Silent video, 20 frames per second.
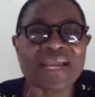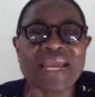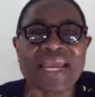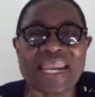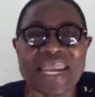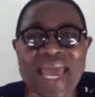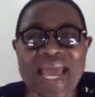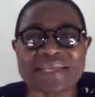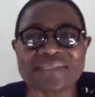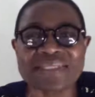
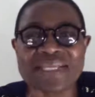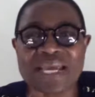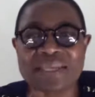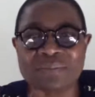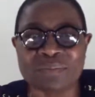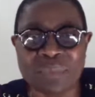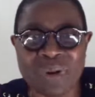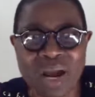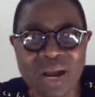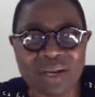Glass
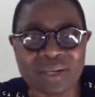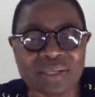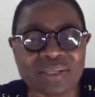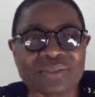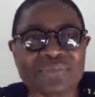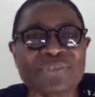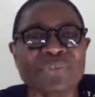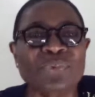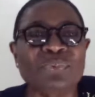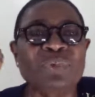and
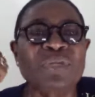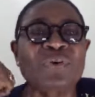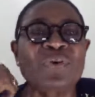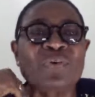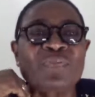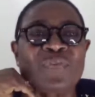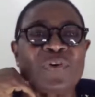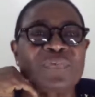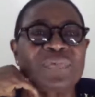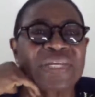mug. So we
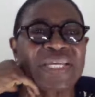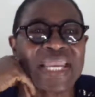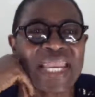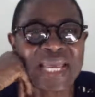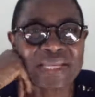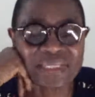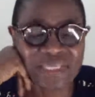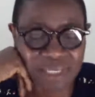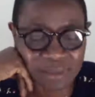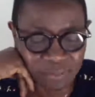go for the
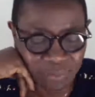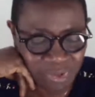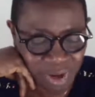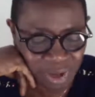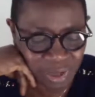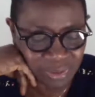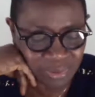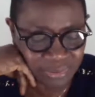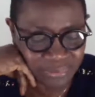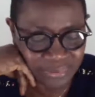glass and
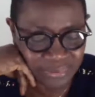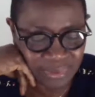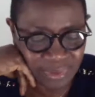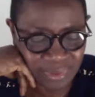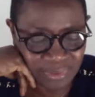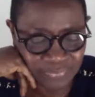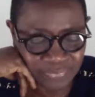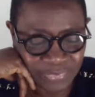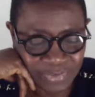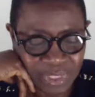mugs.
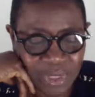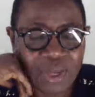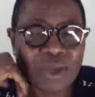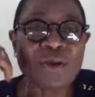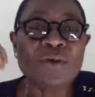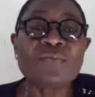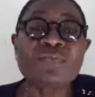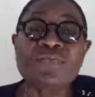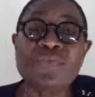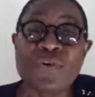
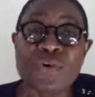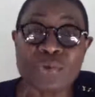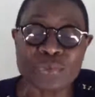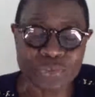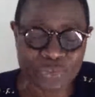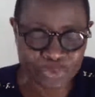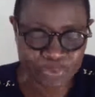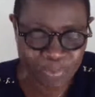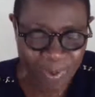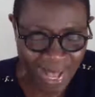
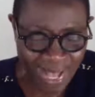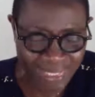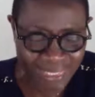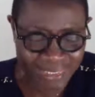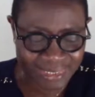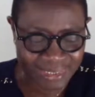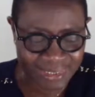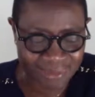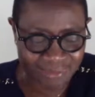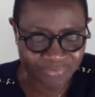Those
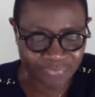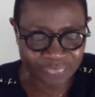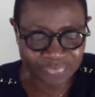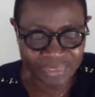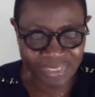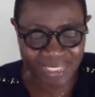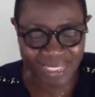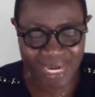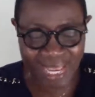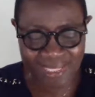sparkling
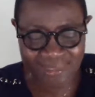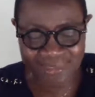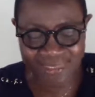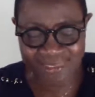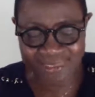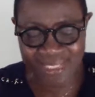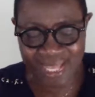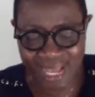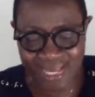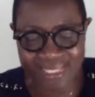
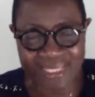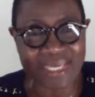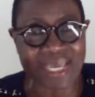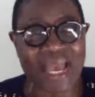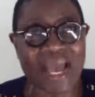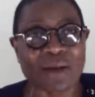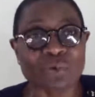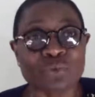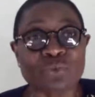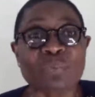glasses
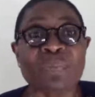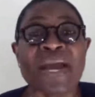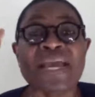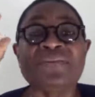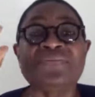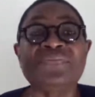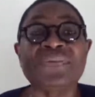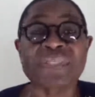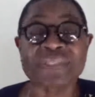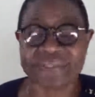hanging out
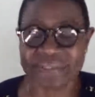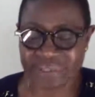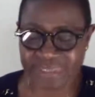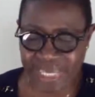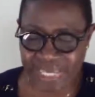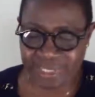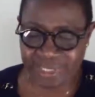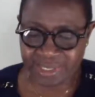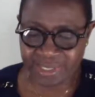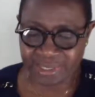by the
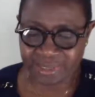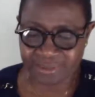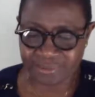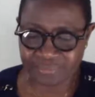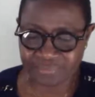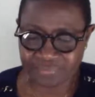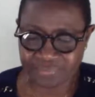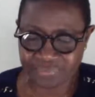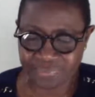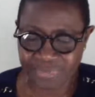sink,
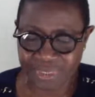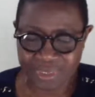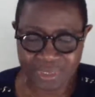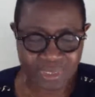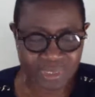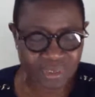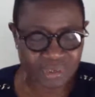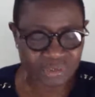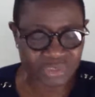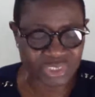
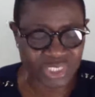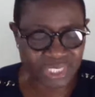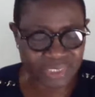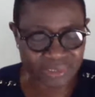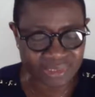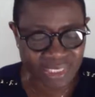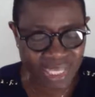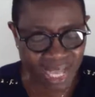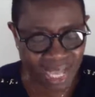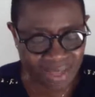
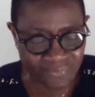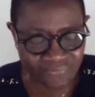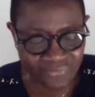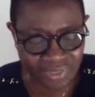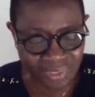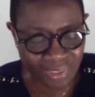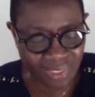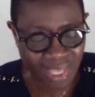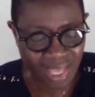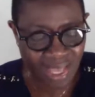chances are
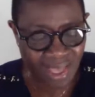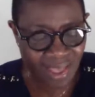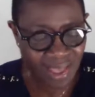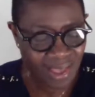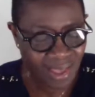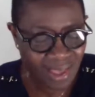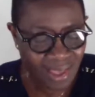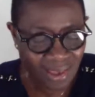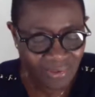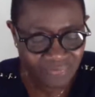
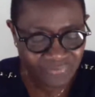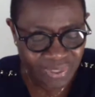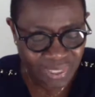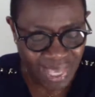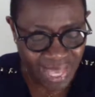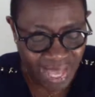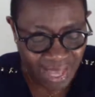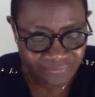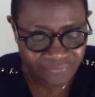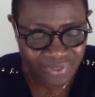they
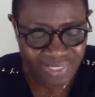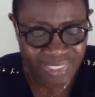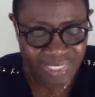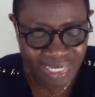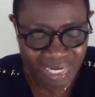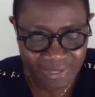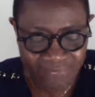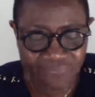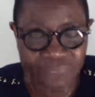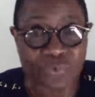
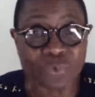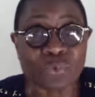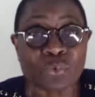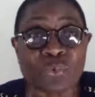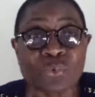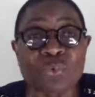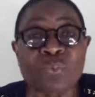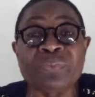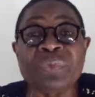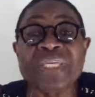haven't left the
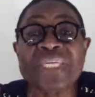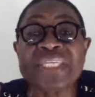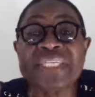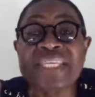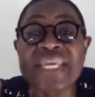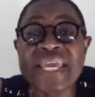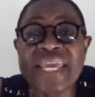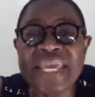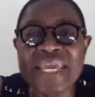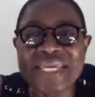room
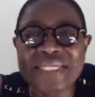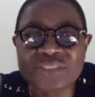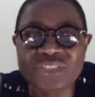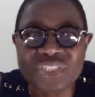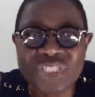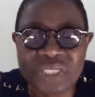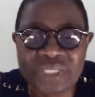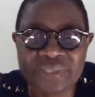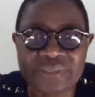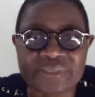in
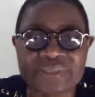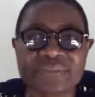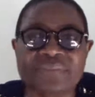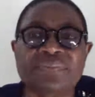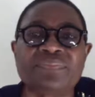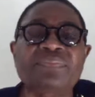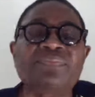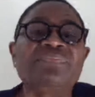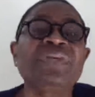ages.